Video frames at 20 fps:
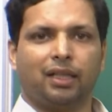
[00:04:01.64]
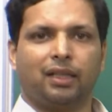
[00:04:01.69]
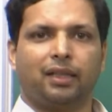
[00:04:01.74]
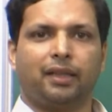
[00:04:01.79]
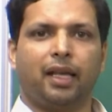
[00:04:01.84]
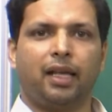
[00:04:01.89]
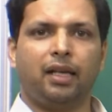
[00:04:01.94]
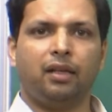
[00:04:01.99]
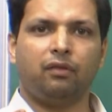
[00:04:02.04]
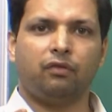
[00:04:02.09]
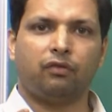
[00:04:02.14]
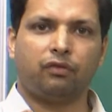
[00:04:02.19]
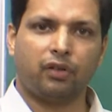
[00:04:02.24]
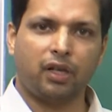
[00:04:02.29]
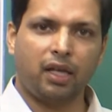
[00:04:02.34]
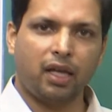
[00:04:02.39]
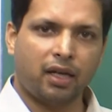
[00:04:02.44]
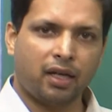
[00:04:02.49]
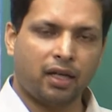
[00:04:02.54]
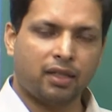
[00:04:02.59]
then
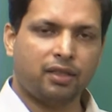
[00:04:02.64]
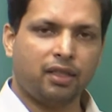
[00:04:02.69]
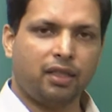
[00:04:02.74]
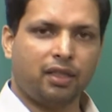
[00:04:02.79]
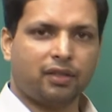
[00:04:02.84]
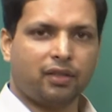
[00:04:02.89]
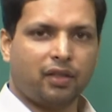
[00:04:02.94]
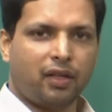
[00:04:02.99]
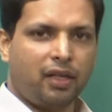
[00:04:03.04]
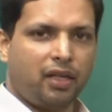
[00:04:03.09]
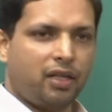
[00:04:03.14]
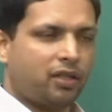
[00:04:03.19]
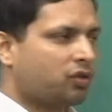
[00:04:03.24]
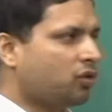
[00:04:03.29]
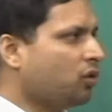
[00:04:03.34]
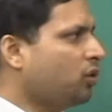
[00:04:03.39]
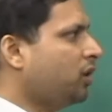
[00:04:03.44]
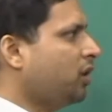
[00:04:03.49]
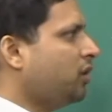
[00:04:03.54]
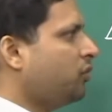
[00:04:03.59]
free energy is released.
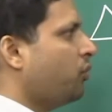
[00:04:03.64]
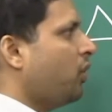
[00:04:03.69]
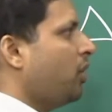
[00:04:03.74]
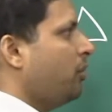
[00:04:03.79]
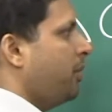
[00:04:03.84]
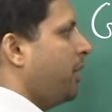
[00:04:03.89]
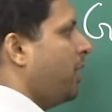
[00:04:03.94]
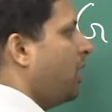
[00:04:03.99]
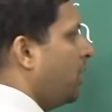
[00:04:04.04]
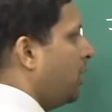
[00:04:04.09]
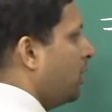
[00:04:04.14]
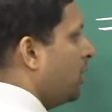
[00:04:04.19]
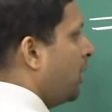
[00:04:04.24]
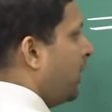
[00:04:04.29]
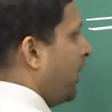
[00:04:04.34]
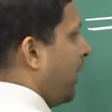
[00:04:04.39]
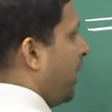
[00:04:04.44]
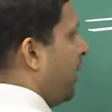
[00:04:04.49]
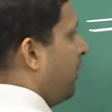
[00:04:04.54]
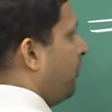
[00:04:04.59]
So, this will be
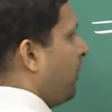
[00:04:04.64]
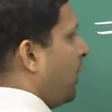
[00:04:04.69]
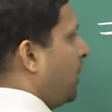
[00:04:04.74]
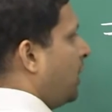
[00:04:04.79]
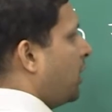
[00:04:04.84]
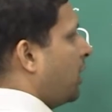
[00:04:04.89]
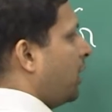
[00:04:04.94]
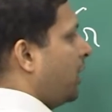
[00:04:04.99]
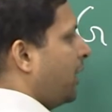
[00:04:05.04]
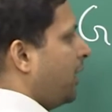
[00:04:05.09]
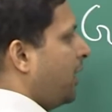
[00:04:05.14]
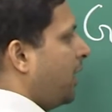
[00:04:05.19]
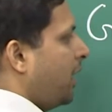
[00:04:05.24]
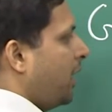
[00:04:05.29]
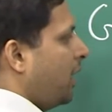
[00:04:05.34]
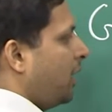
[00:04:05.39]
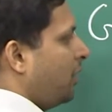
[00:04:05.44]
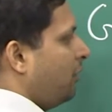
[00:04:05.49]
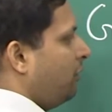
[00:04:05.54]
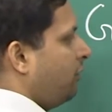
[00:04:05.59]
in effect
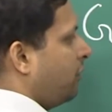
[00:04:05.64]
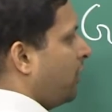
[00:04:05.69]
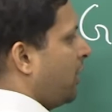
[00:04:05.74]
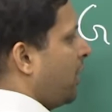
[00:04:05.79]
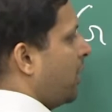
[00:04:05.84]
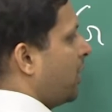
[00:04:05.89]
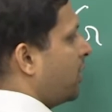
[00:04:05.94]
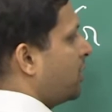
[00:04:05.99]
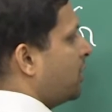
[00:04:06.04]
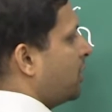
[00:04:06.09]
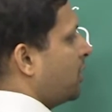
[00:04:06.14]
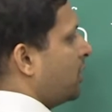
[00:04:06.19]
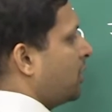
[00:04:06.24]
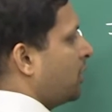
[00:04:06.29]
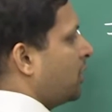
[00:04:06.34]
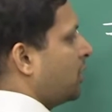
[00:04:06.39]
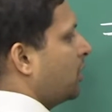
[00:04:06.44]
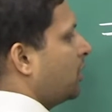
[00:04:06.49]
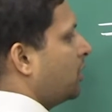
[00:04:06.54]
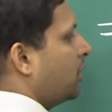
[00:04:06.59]
negative free energy,
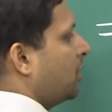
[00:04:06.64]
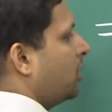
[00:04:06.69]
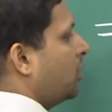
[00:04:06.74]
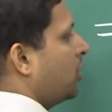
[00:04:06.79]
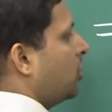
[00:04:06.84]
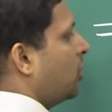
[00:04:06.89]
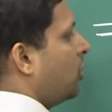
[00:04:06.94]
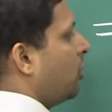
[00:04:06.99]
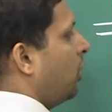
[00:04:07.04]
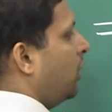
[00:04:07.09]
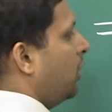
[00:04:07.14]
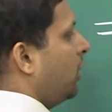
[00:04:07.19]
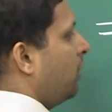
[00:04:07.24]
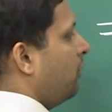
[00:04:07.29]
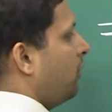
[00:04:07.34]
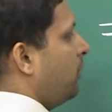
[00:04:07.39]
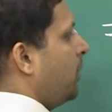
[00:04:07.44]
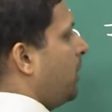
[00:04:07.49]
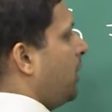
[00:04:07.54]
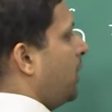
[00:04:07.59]
or there
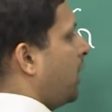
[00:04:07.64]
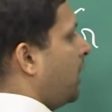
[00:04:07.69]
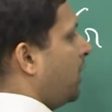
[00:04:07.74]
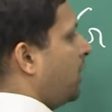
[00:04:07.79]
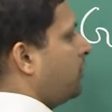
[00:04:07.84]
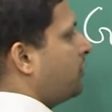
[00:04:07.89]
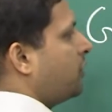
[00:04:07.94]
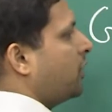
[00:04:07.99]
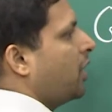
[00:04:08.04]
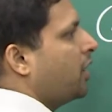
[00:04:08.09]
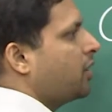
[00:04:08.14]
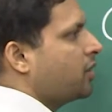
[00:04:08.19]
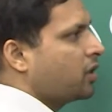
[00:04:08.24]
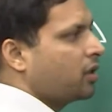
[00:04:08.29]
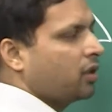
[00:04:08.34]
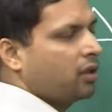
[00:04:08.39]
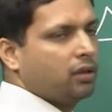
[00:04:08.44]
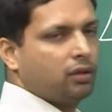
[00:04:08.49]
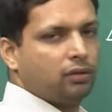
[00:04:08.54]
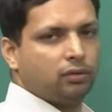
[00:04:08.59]
will be negative change.
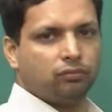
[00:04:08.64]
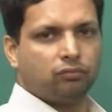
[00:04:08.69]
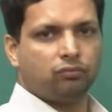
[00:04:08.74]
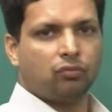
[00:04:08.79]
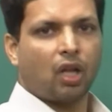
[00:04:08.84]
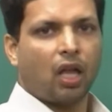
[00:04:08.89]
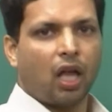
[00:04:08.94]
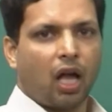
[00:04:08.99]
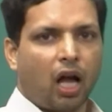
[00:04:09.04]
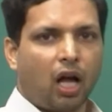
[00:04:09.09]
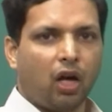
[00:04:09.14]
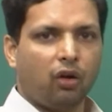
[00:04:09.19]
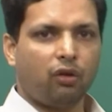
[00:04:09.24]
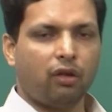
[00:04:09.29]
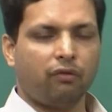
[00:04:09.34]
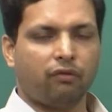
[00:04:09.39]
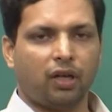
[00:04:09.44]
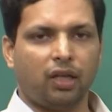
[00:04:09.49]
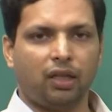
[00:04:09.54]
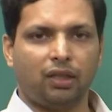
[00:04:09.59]

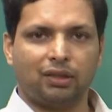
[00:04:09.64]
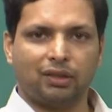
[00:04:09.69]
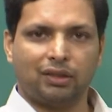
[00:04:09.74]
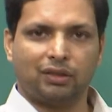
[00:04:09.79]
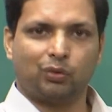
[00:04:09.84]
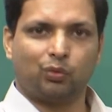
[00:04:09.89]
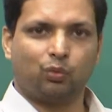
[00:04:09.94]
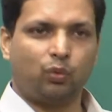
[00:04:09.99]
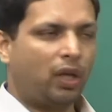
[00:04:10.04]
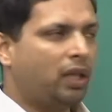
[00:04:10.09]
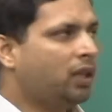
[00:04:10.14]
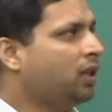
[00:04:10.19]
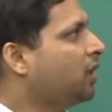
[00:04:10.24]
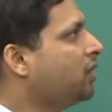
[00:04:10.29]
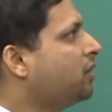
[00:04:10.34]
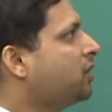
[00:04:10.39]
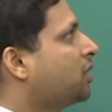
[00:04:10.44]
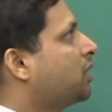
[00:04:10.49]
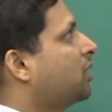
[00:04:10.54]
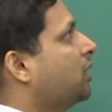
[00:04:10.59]
However, when
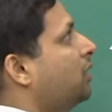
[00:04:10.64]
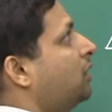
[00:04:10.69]
this